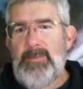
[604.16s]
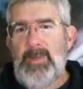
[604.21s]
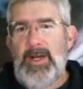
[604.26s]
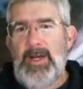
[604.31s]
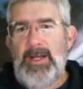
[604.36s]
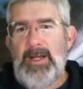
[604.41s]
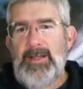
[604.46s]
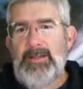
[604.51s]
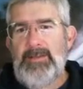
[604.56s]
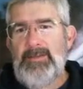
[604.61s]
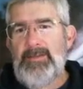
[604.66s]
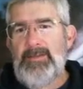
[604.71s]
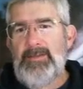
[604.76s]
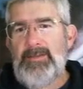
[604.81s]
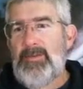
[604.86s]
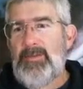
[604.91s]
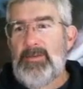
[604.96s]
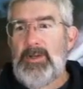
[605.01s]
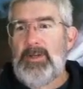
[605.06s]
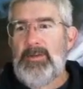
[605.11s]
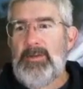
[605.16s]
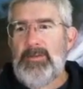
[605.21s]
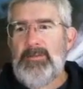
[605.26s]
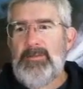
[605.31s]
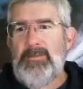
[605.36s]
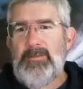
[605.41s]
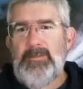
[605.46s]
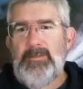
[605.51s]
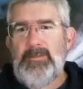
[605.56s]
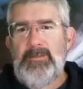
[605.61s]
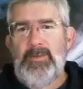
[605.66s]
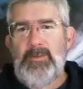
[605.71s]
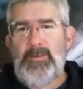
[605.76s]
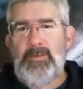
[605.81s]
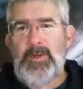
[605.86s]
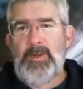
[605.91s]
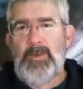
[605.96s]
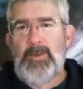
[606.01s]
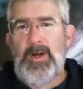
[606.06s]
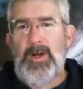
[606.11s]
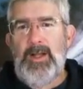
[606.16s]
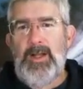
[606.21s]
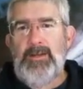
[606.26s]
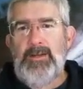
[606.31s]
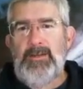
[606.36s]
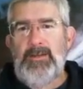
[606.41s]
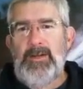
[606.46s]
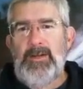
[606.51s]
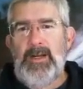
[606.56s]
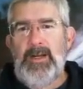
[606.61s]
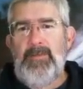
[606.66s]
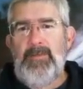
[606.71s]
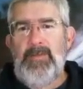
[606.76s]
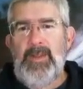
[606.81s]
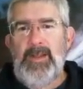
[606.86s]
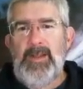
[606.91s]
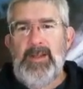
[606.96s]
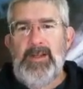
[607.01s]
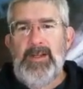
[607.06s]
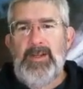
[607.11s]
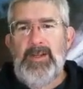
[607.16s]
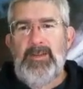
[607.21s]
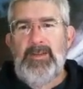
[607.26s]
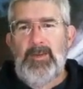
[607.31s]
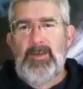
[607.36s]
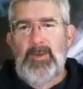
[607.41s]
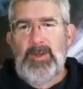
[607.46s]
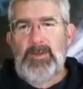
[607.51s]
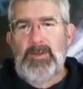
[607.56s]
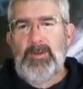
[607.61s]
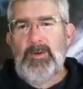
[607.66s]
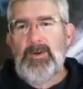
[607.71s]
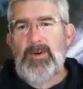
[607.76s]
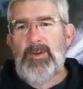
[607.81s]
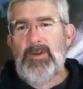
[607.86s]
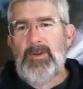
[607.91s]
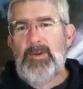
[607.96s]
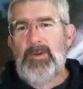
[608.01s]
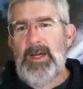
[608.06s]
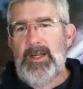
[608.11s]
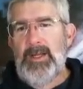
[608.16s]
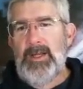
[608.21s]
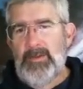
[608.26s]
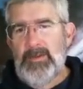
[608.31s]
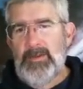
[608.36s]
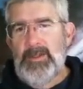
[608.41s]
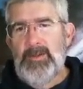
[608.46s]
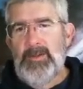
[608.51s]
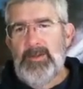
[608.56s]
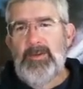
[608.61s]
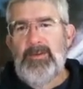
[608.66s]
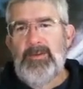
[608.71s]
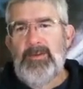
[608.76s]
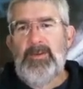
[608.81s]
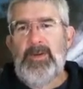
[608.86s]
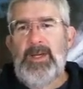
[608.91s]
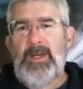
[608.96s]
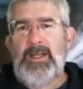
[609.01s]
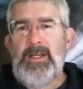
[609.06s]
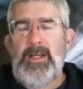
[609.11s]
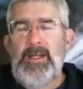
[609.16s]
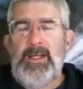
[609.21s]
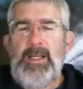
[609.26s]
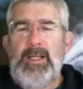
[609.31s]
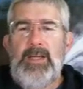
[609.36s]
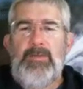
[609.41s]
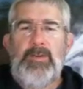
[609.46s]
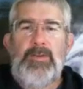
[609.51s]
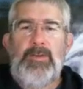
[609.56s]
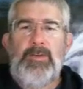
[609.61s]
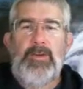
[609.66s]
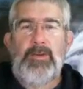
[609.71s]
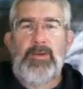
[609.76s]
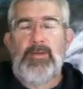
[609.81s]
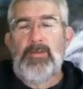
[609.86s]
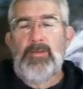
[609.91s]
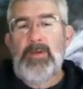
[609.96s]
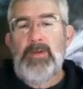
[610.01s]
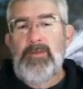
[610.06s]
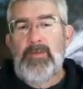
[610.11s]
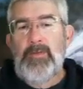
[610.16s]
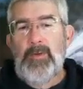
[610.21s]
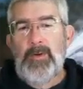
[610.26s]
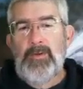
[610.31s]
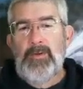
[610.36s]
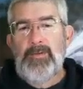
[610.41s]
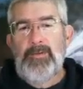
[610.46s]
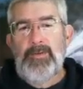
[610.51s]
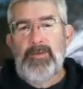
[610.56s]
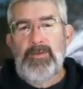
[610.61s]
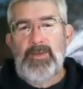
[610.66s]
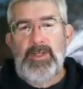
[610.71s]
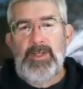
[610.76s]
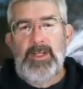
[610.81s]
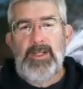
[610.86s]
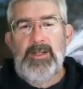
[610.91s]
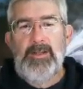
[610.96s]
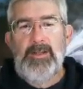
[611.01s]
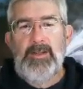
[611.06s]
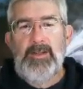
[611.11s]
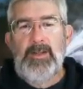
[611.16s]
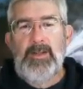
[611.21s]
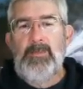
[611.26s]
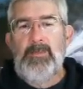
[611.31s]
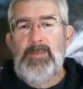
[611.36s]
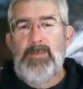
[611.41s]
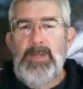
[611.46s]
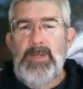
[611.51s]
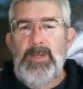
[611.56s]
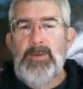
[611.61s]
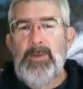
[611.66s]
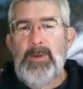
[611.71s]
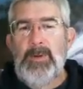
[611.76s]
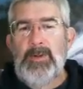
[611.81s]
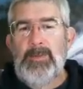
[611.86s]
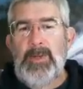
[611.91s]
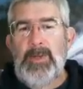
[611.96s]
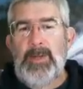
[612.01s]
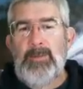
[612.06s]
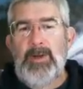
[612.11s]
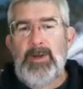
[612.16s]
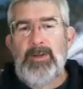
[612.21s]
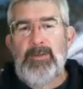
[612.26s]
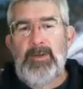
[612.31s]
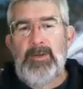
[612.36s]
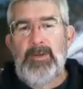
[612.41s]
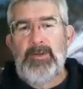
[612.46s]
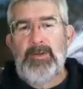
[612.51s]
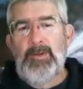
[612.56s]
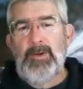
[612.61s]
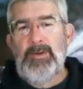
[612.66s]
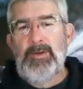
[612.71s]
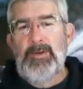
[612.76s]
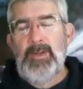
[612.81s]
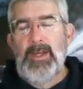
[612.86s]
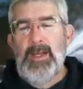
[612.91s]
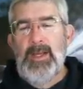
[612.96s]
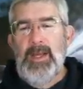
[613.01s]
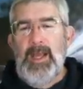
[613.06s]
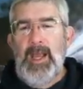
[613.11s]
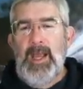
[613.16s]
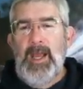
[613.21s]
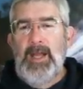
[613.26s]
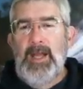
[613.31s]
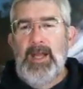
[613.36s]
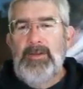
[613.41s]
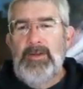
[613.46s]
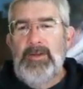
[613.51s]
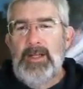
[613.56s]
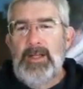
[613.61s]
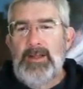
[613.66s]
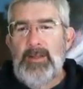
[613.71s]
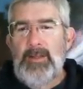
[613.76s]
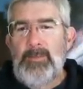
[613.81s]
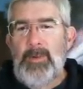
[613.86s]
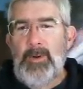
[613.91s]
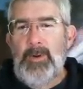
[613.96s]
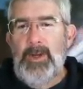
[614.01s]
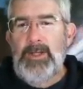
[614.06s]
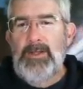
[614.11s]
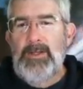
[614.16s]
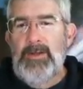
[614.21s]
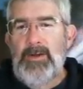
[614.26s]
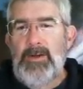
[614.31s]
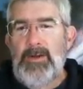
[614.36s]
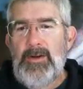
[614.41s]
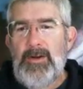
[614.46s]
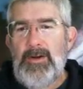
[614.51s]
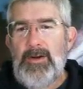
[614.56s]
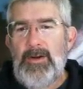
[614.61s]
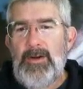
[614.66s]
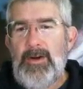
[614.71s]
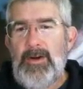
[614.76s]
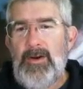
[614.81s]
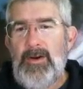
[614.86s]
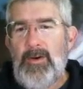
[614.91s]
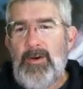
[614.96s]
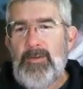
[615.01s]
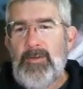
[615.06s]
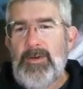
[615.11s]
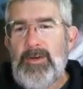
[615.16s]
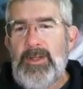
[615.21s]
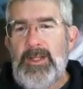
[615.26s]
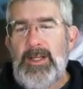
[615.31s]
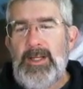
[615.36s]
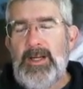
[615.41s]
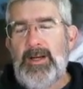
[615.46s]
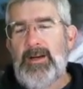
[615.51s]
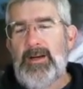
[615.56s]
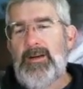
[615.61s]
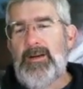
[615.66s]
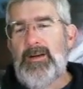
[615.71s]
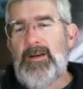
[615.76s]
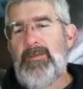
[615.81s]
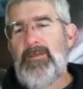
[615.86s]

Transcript: by 3 to 1, right? So 1/4 of the way and 3/4 of the way. If you took 3/4 for T, then B would be multiplied by 3/4, and you get the point over here.